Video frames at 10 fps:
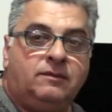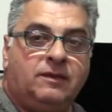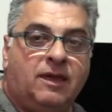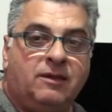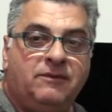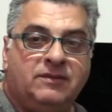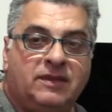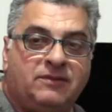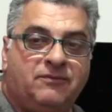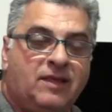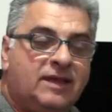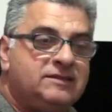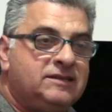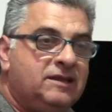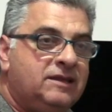Now even at the
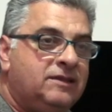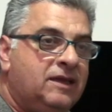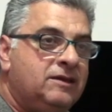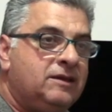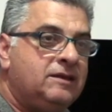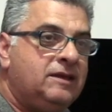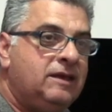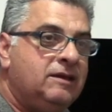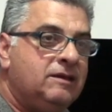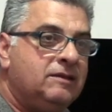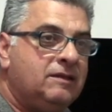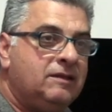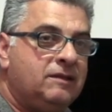flat setting there, you can hear